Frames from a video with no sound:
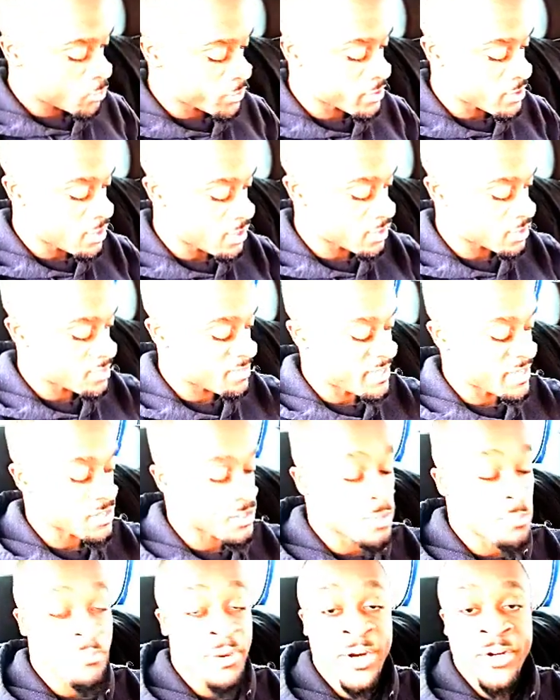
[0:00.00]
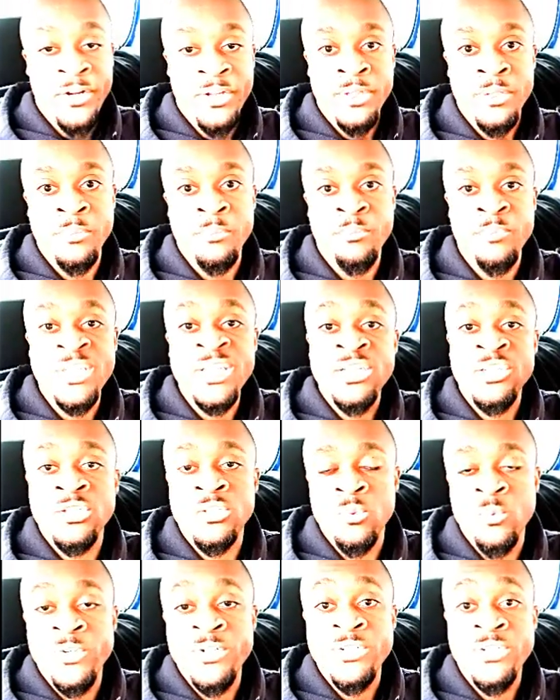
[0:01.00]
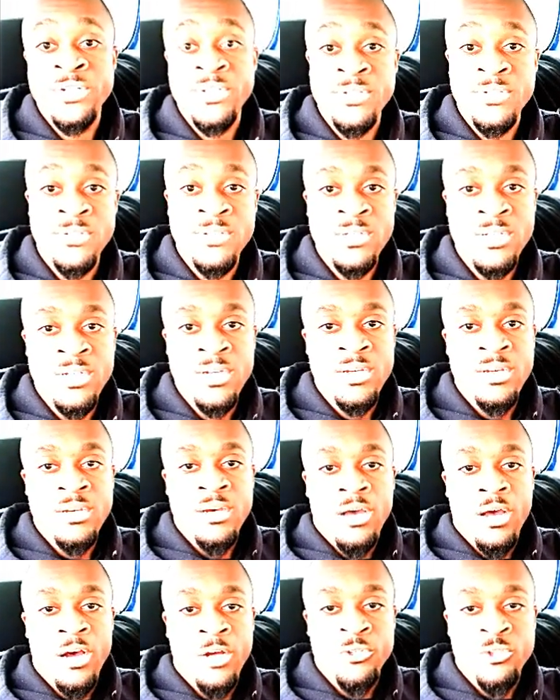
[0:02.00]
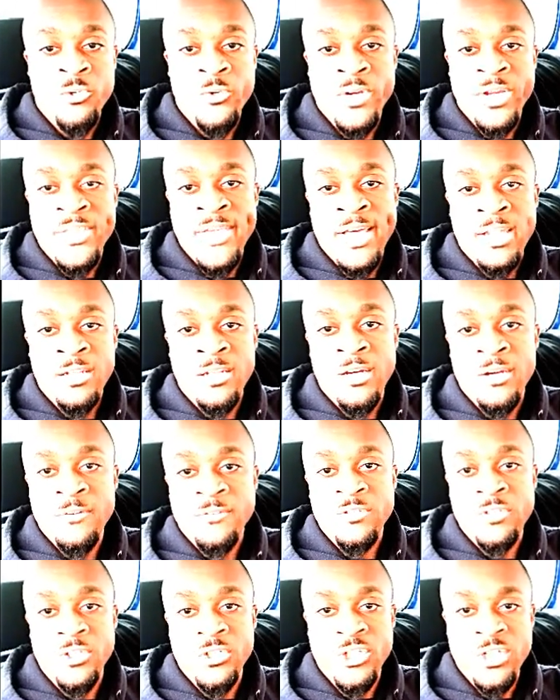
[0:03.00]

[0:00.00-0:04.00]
We talked about the American beech, which is a tree that loves the